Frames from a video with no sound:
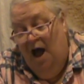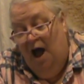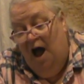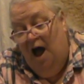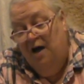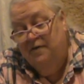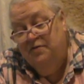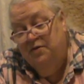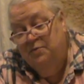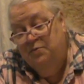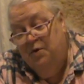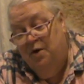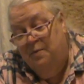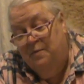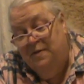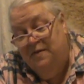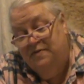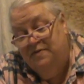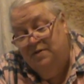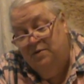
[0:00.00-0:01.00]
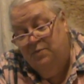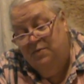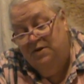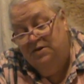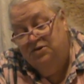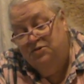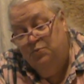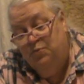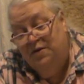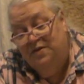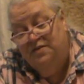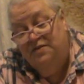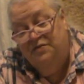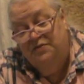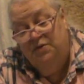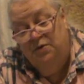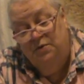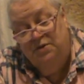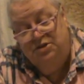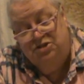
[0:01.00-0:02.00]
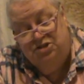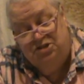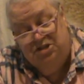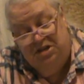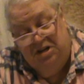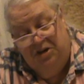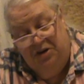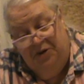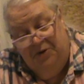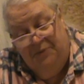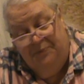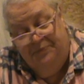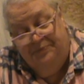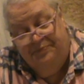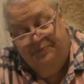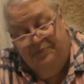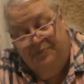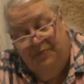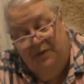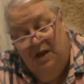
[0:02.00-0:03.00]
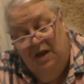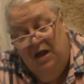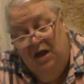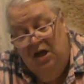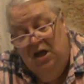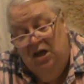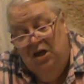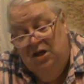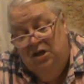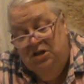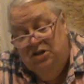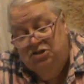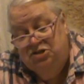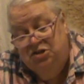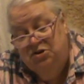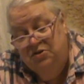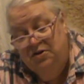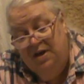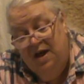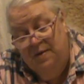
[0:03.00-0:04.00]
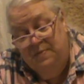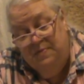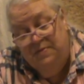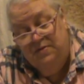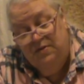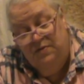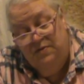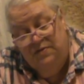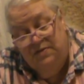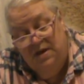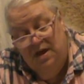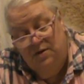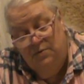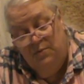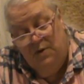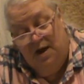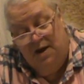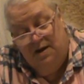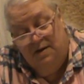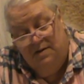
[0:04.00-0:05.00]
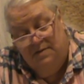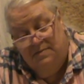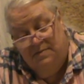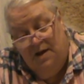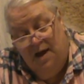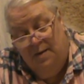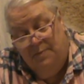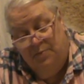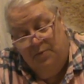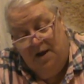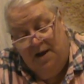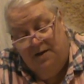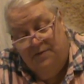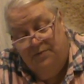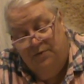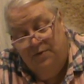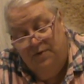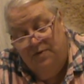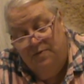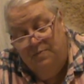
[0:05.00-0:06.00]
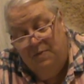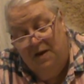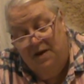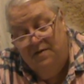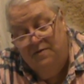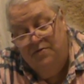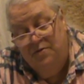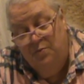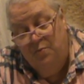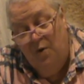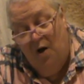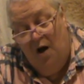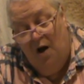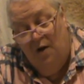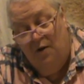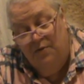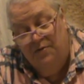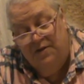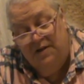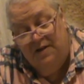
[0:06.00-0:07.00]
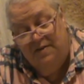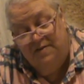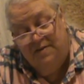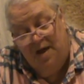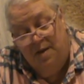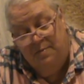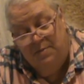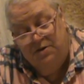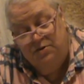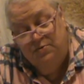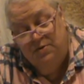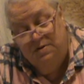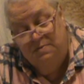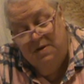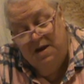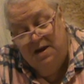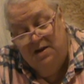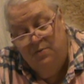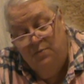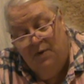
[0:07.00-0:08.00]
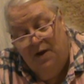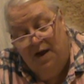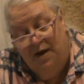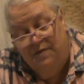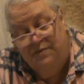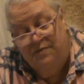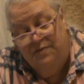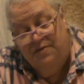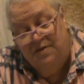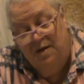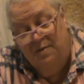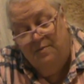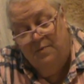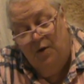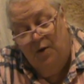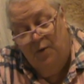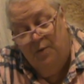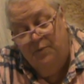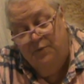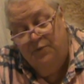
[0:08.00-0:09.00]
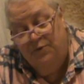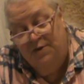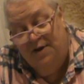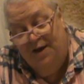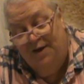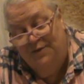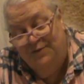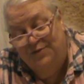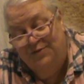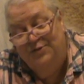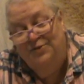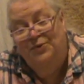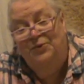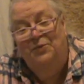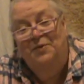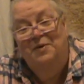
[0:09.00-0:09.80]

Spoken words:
of the romance that once flourished here. 2 cups still stand right, upright, for in spite of the wall that has come between man and wife, some hope for love still